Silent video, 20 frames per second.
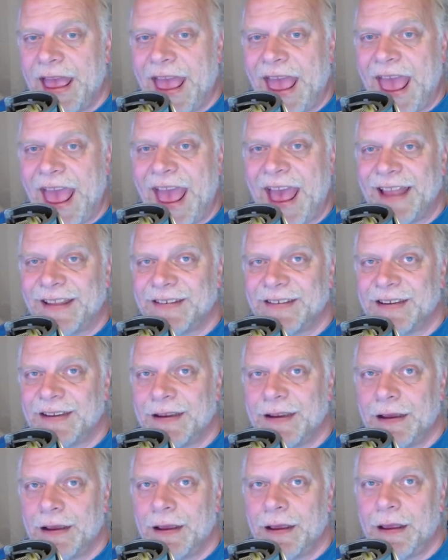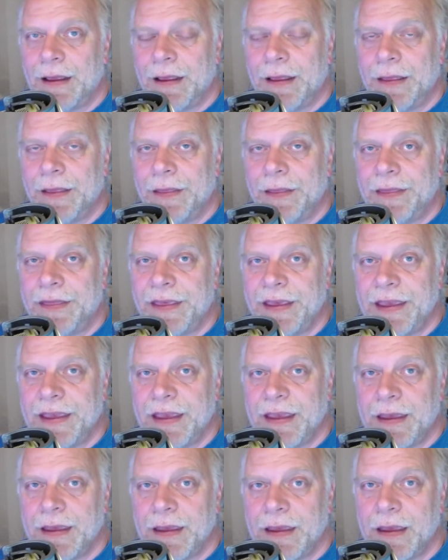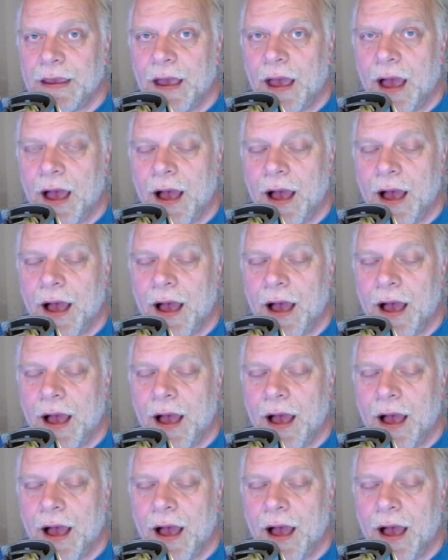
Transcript: at the